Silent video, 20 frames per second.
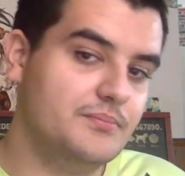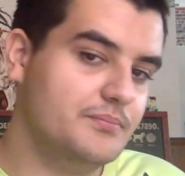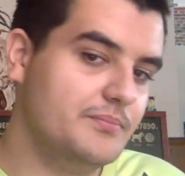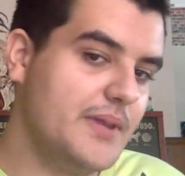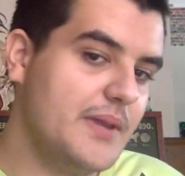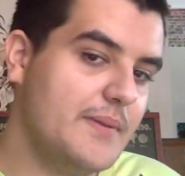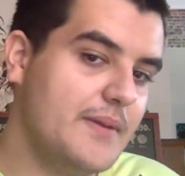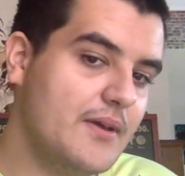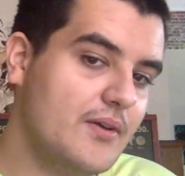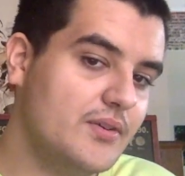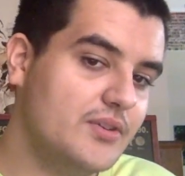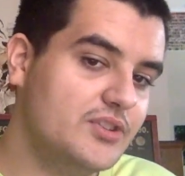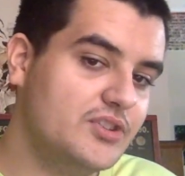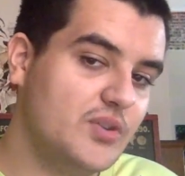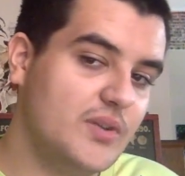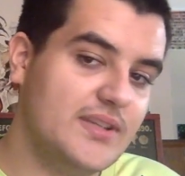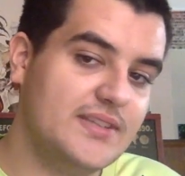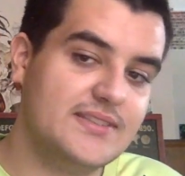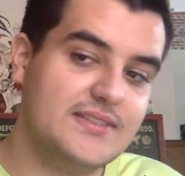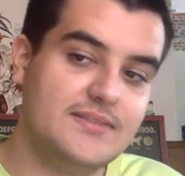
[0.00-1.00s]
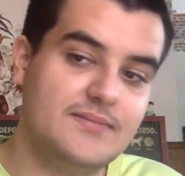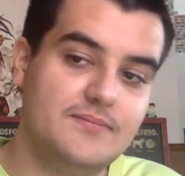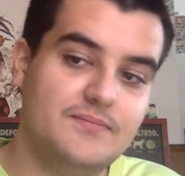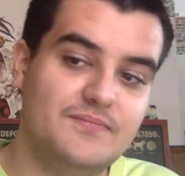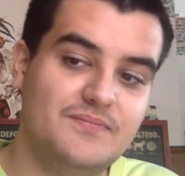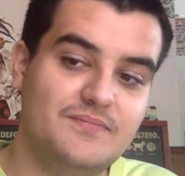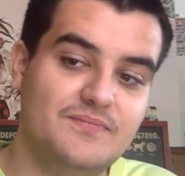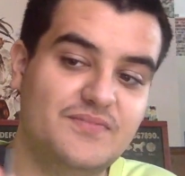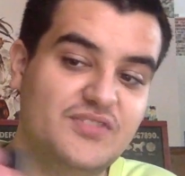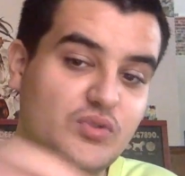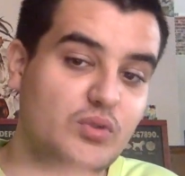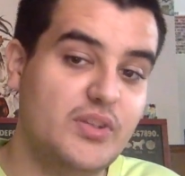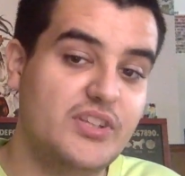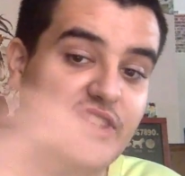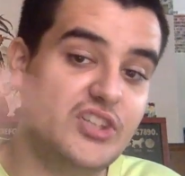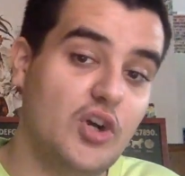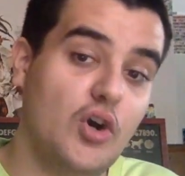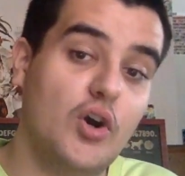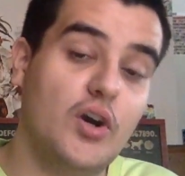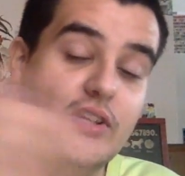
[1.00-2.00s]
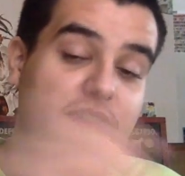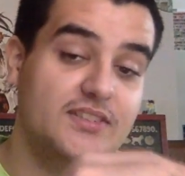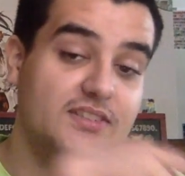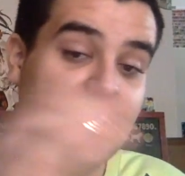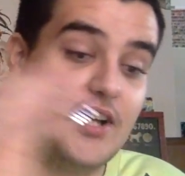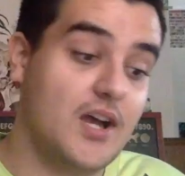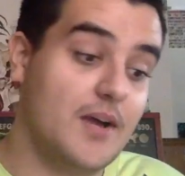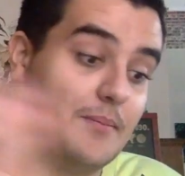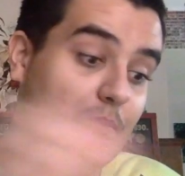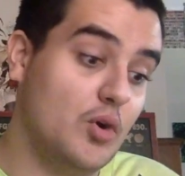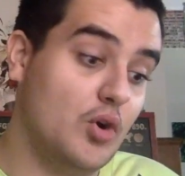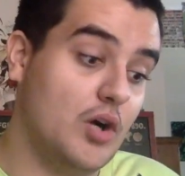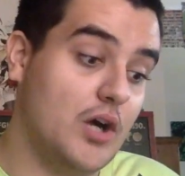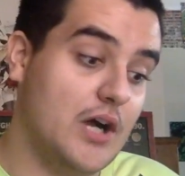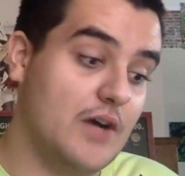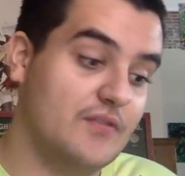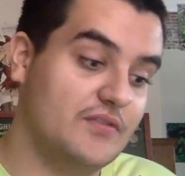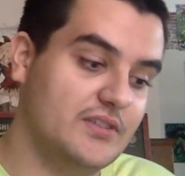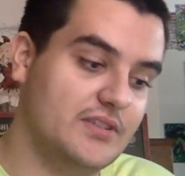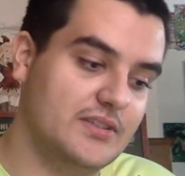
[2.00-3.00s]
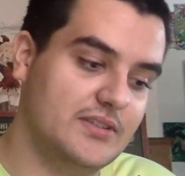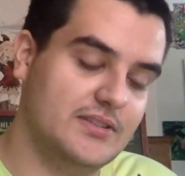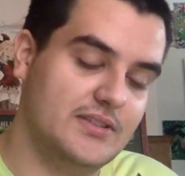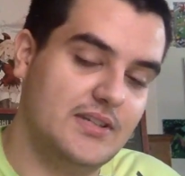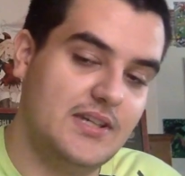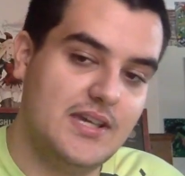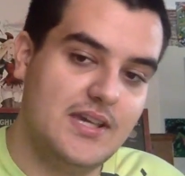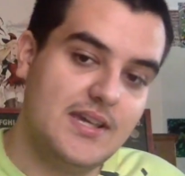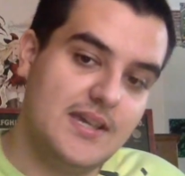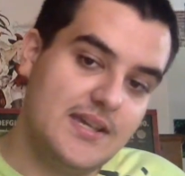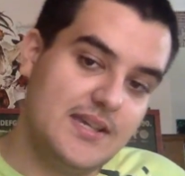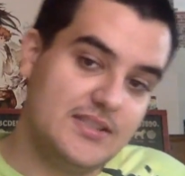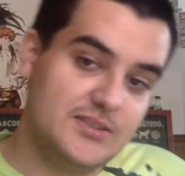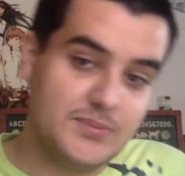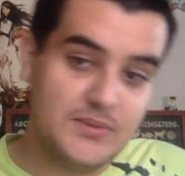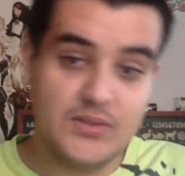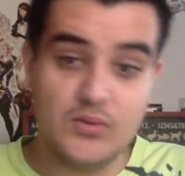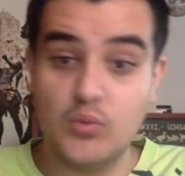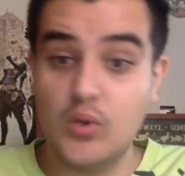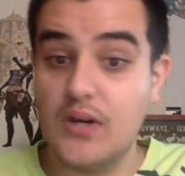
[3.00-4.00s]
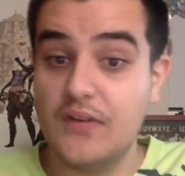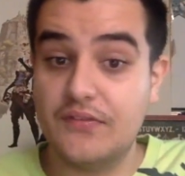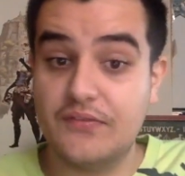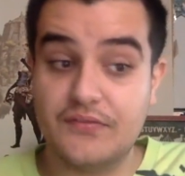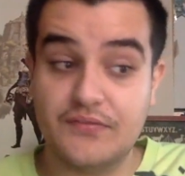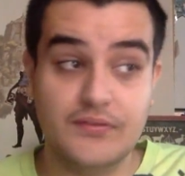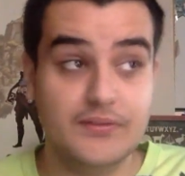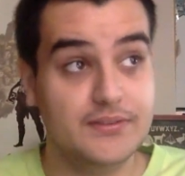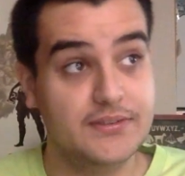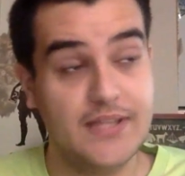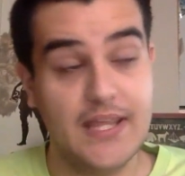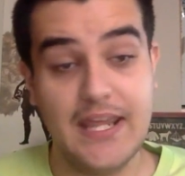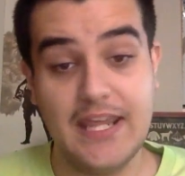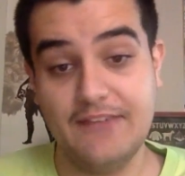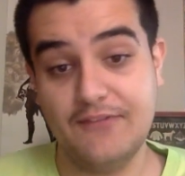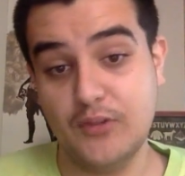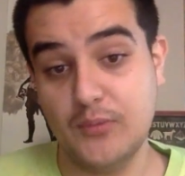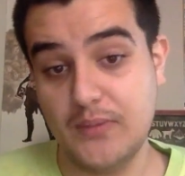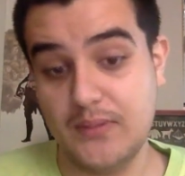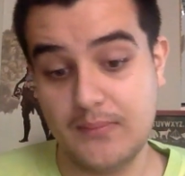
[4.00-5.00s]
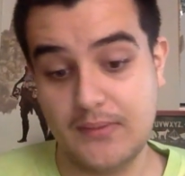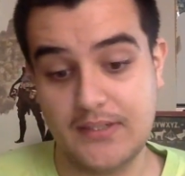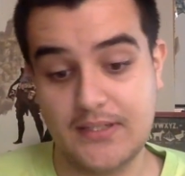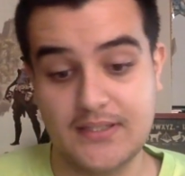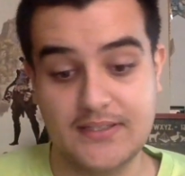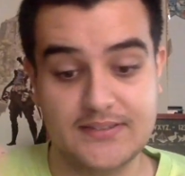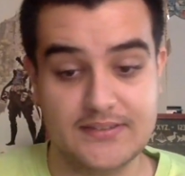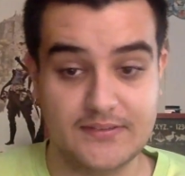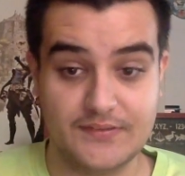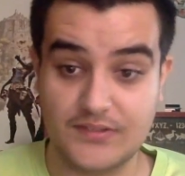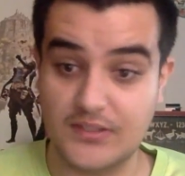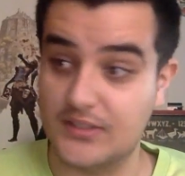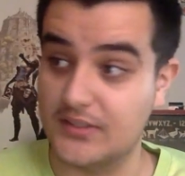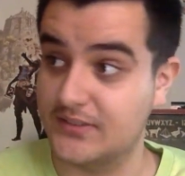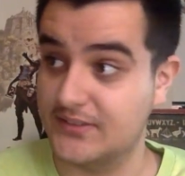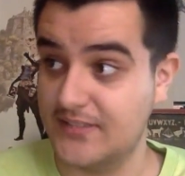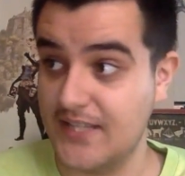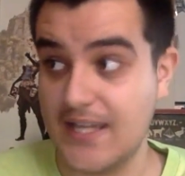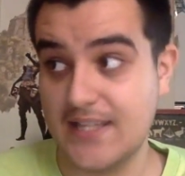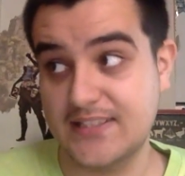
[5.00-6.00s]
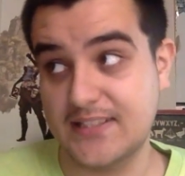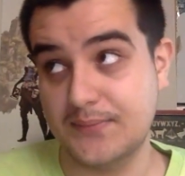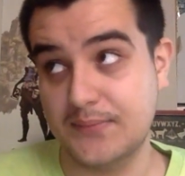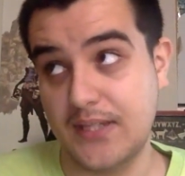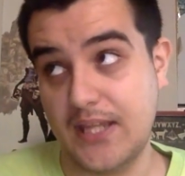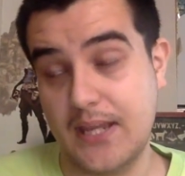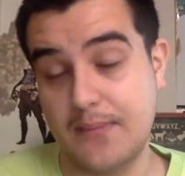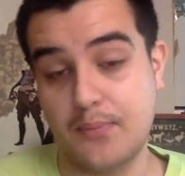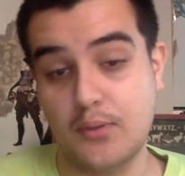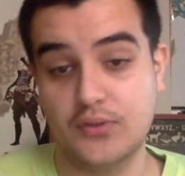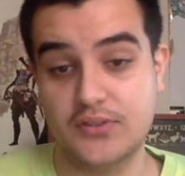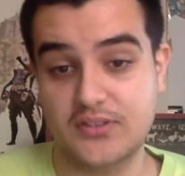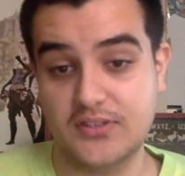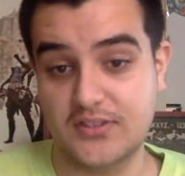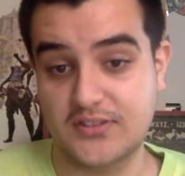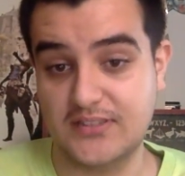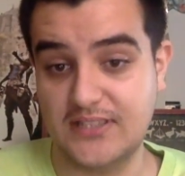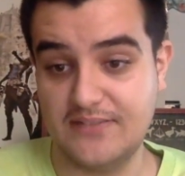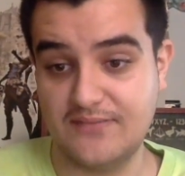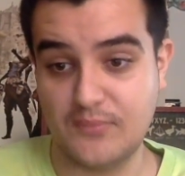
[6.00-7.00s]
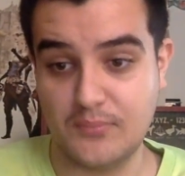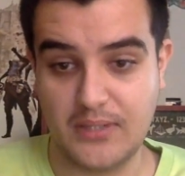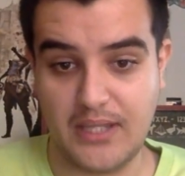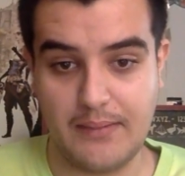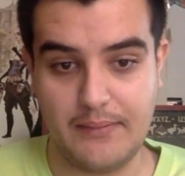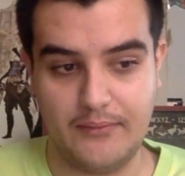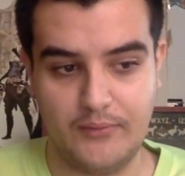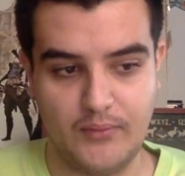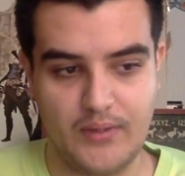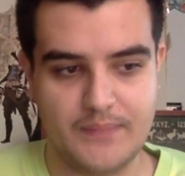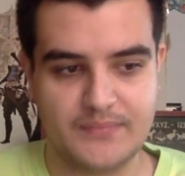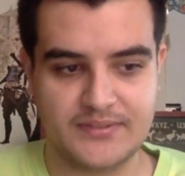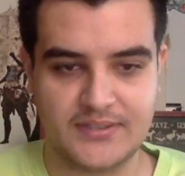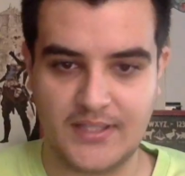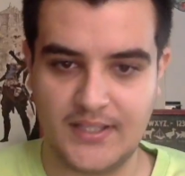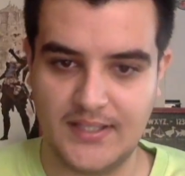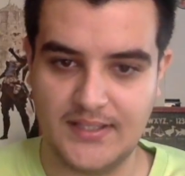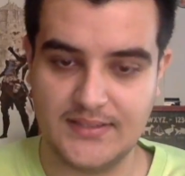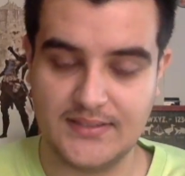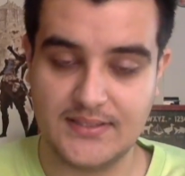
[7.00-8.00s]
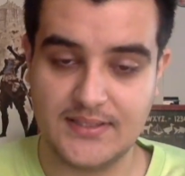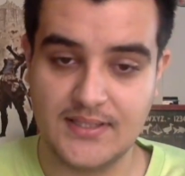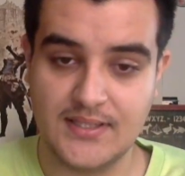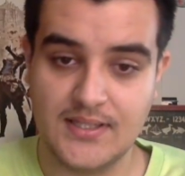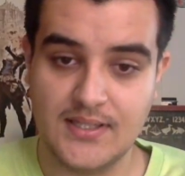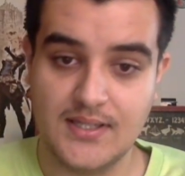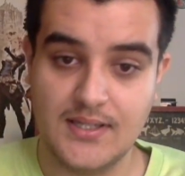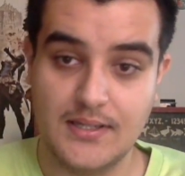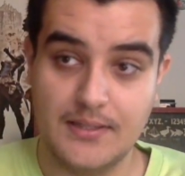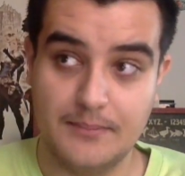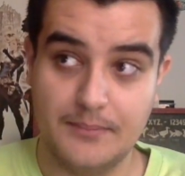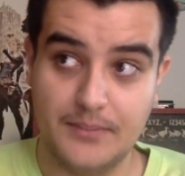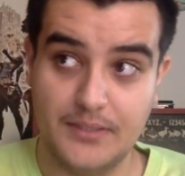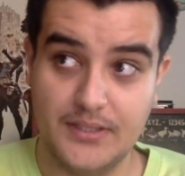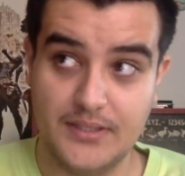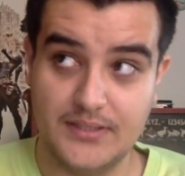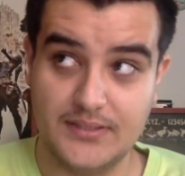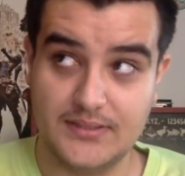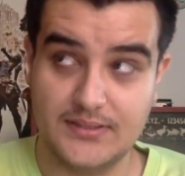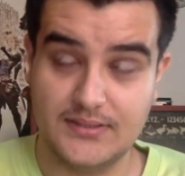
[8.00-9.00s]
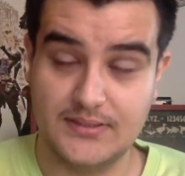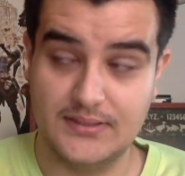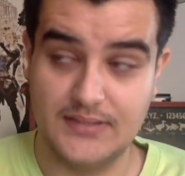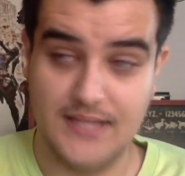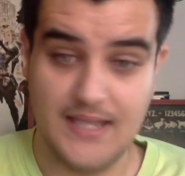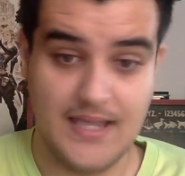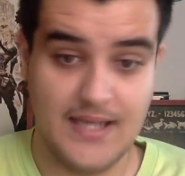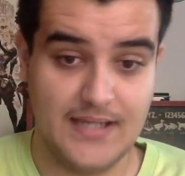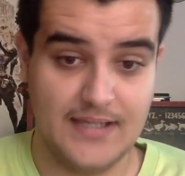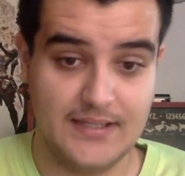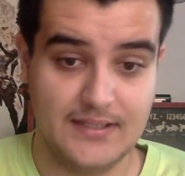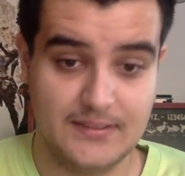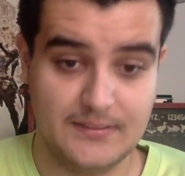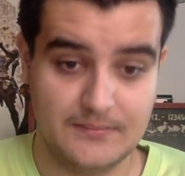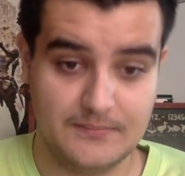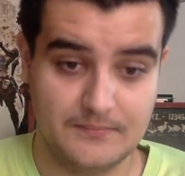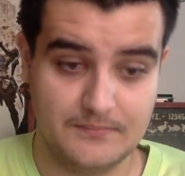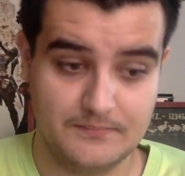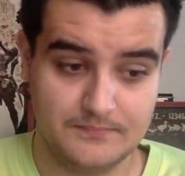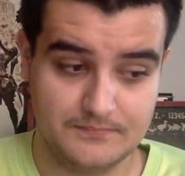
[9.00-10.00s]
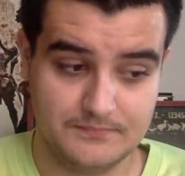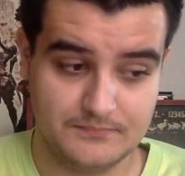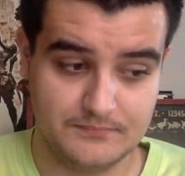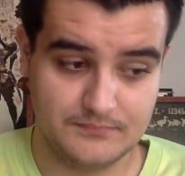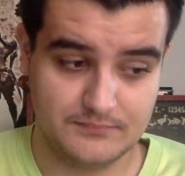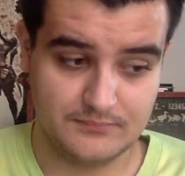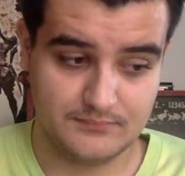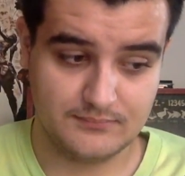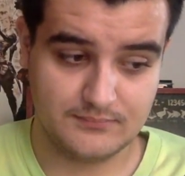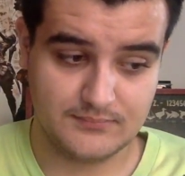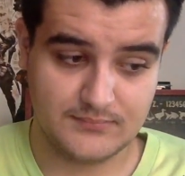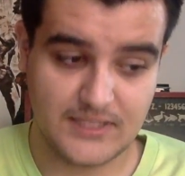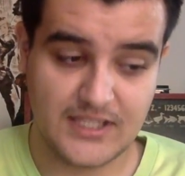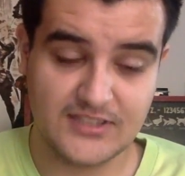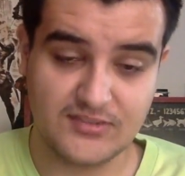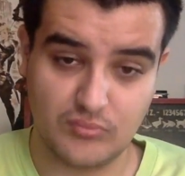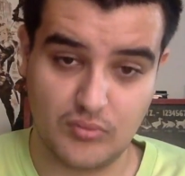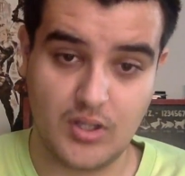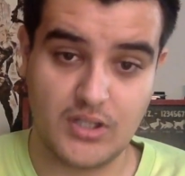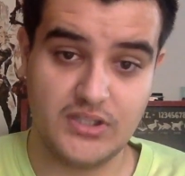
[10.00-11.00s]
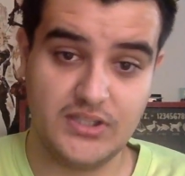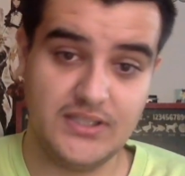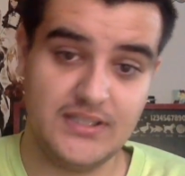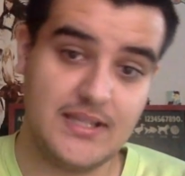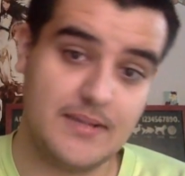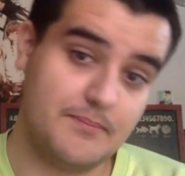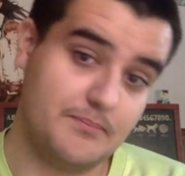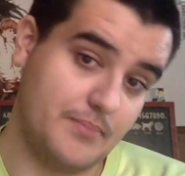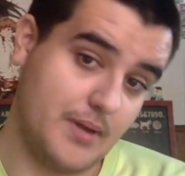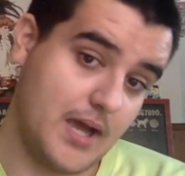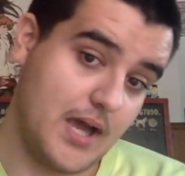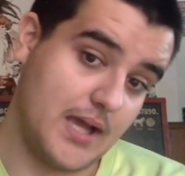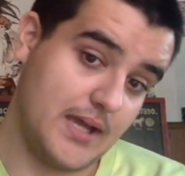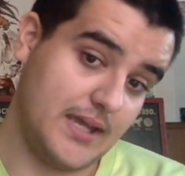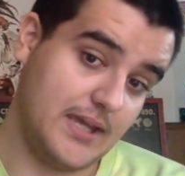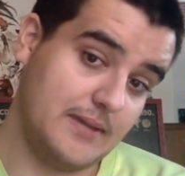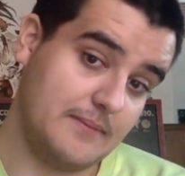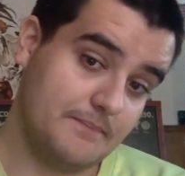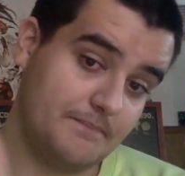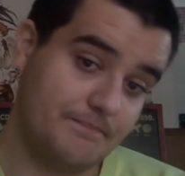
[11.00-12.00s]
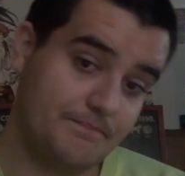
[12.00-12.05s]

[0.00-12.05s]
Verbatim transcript: Maybe I'll enjoy it and Switch cards a lot more often. It's been a rough day for me because of the status update I posted on the SeafoamGaming website, but yeah. Thanks for watching and bye.